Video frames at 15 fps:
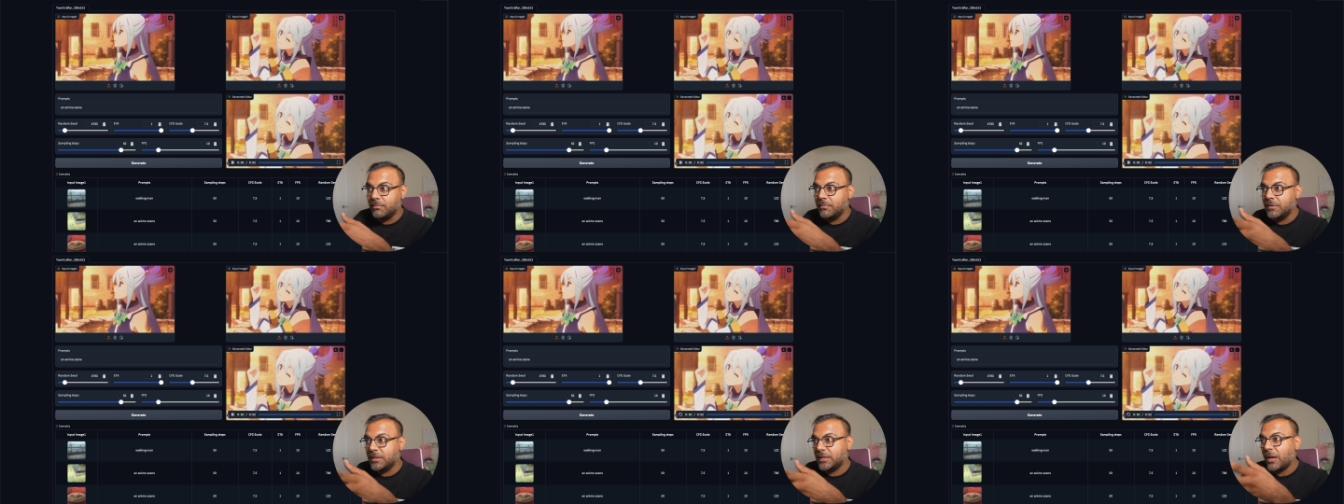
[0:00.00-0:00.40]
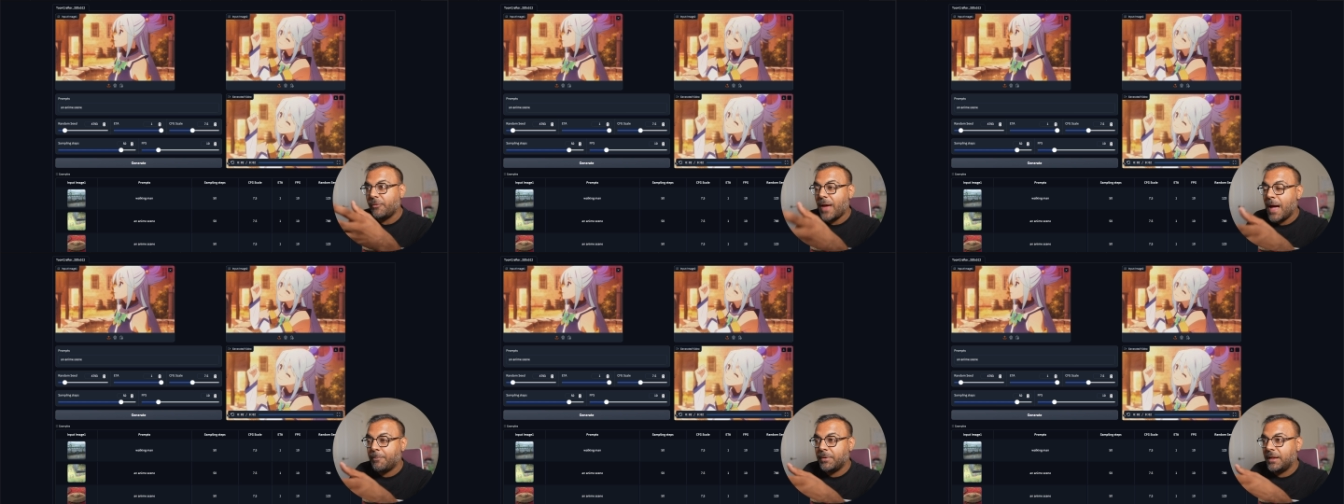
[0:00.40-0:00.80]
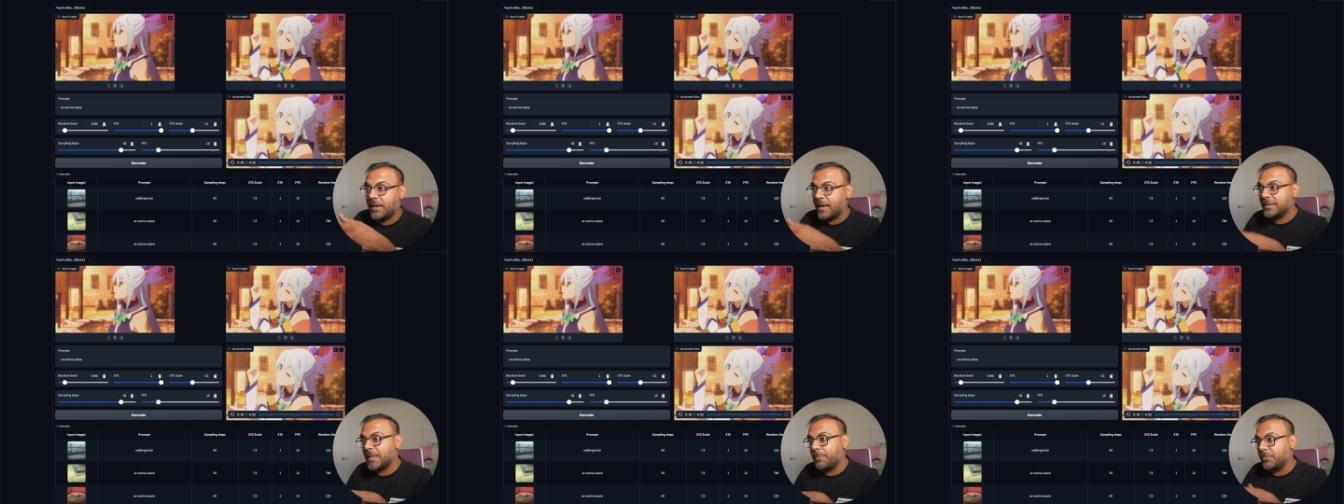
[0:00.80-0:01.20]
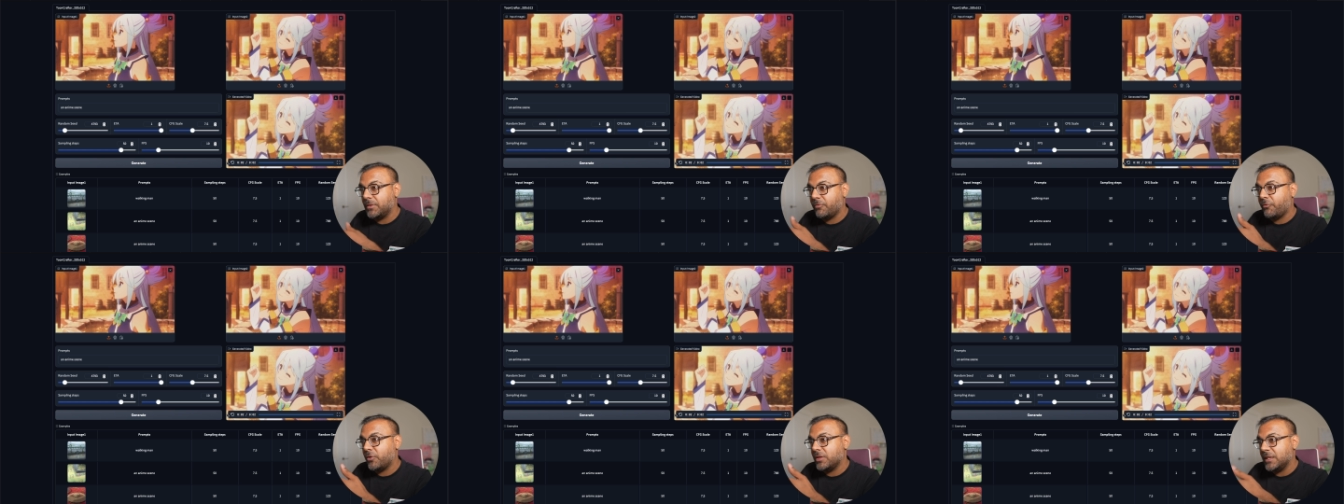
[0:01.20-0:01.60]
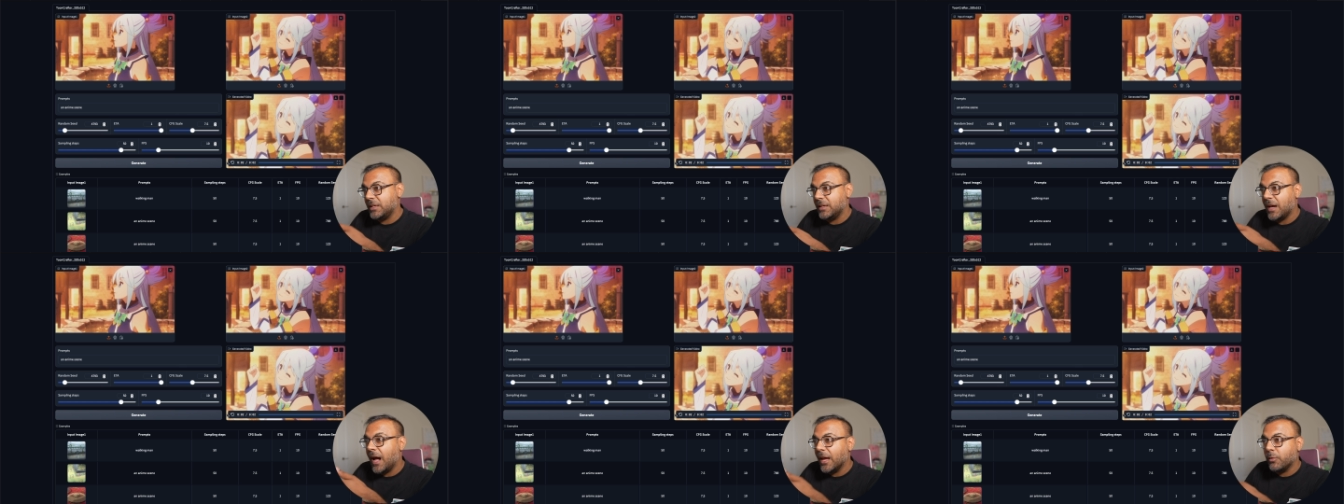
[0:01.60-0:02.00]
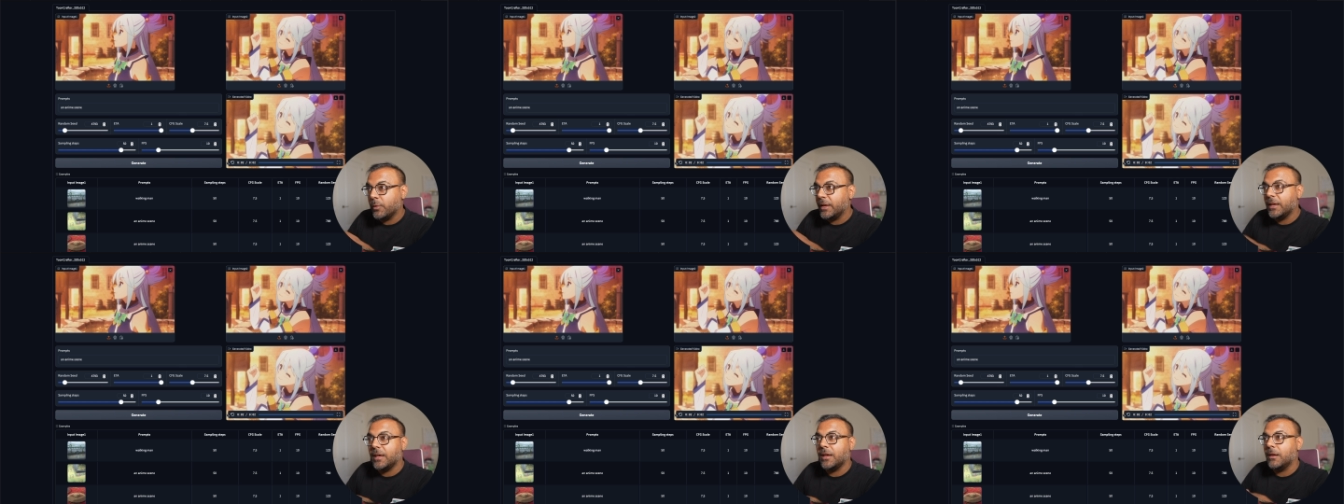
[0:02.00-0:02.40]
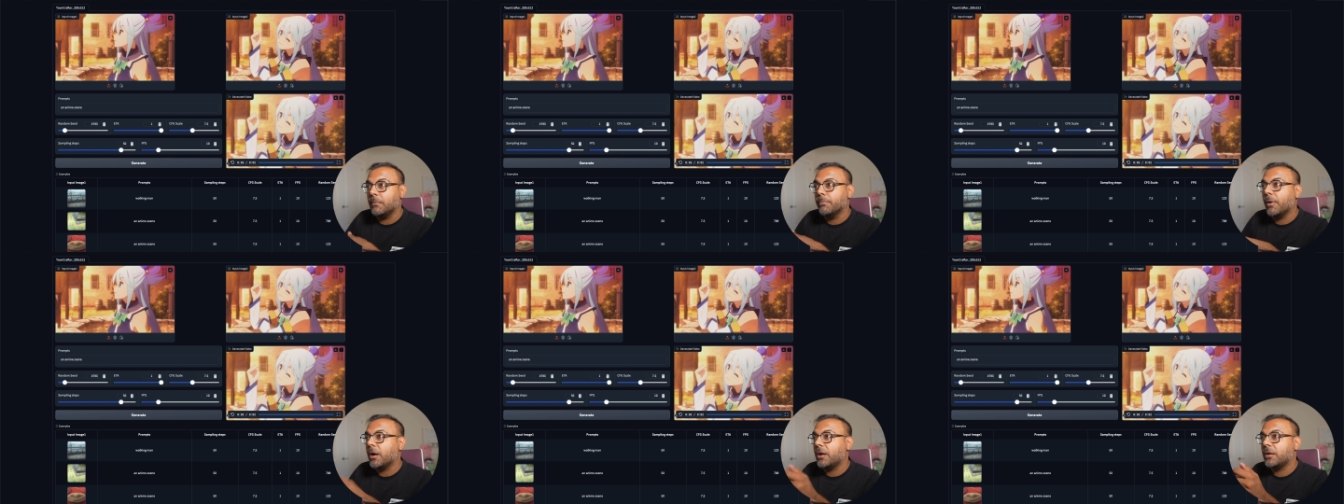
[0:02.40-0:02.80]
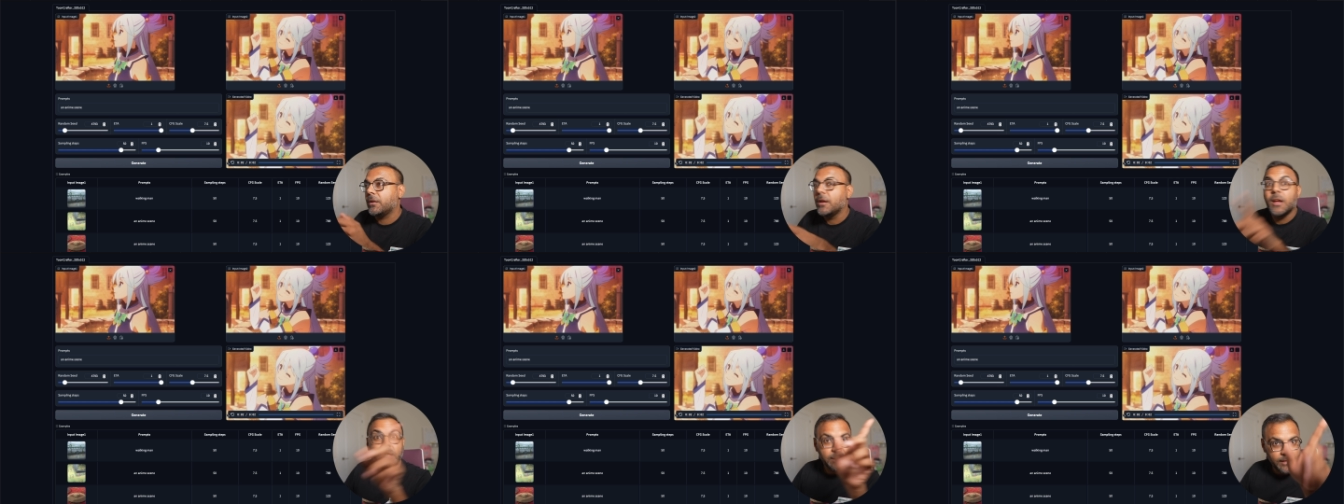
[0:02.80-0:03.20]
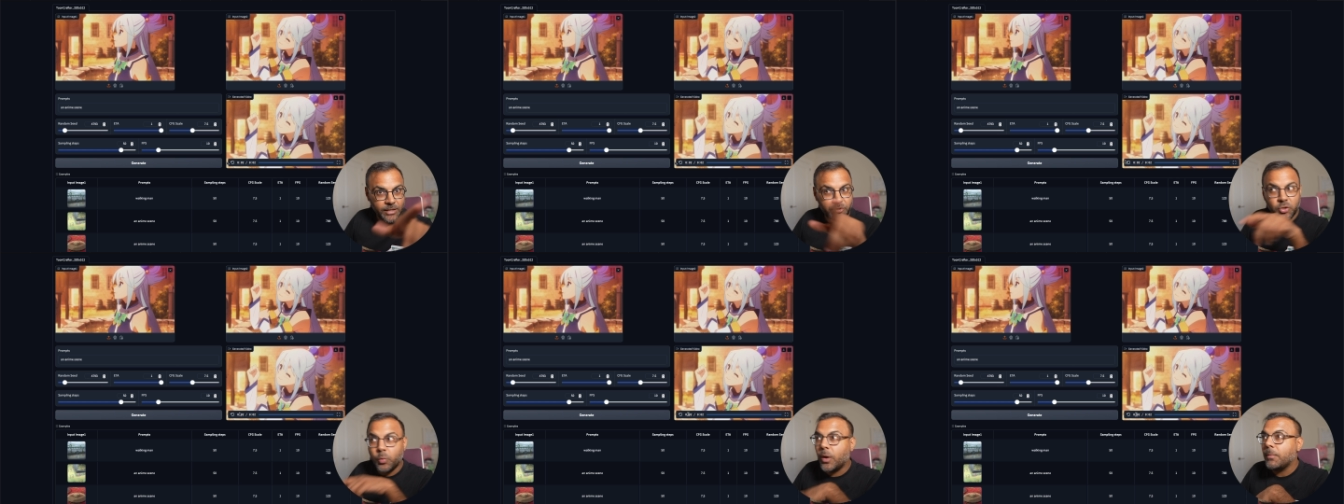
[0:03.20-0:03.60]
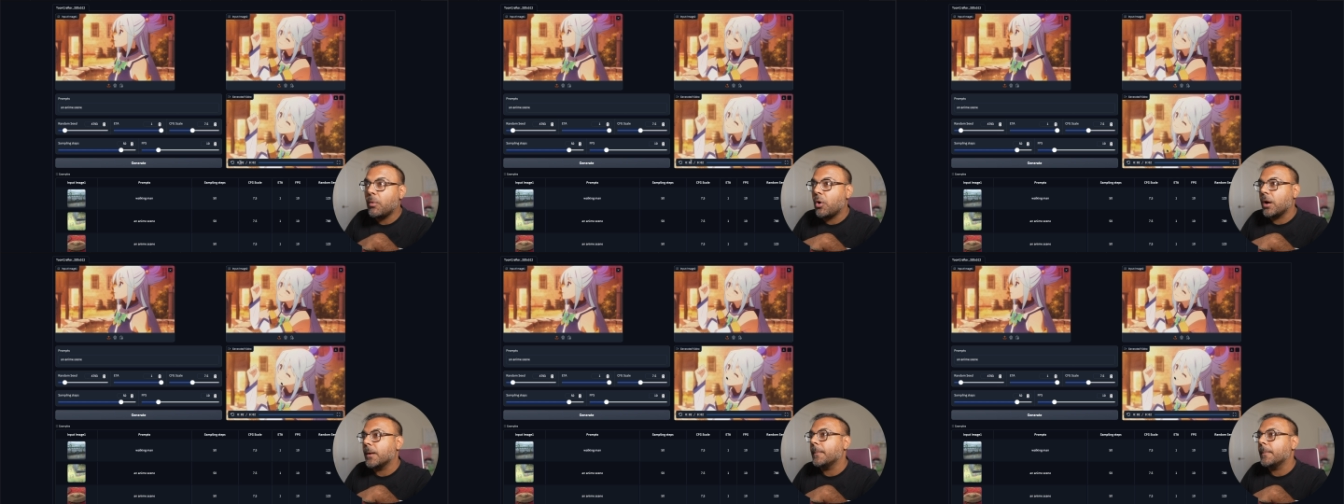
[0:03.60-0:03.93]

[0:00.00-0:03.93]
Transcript: stuff happening except for the eye winking part. Let's do one more.